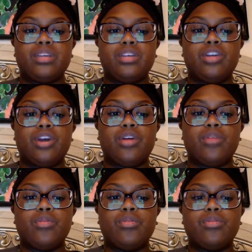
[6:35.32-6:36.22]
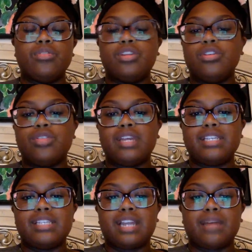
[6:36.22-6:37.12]
you know, the new
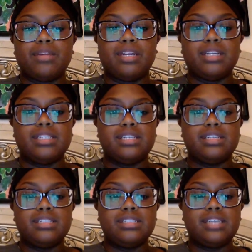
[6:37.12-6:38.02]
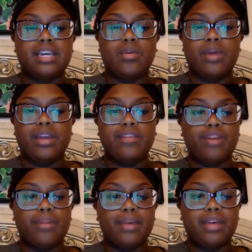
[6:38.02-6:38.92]
things that I'm going to take away
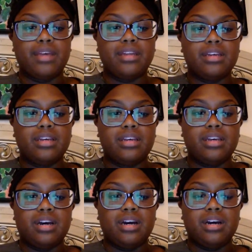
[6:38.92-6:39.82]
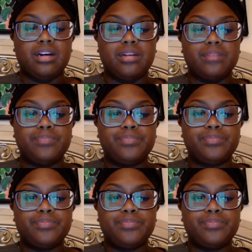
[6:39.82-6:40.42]
from it. Um,